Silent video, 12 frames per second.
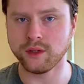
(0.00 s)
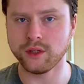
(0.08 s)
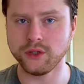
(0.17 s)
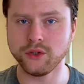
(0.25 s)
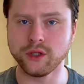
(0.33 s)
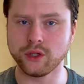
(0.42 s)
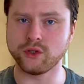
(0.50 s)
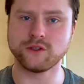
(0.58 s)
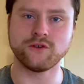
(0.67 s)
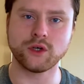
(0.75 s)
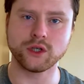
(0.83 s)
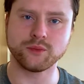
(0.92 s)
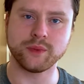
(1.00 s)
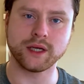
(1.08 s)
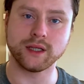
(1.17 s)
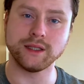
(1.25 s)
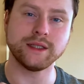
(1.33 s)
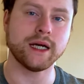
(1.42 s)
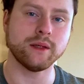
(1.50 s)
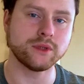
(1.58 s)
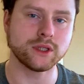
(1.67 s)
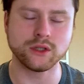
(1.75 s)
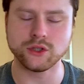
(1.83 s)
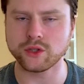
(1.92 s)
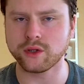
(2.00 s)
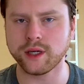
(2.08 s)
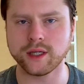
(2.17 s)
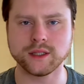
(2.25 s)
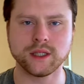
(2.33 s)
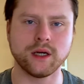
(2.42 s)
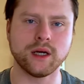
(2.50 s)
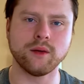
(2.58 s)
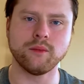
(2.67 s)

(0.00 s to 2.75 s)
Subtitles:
You can go as far as picking the time signature ahead of time,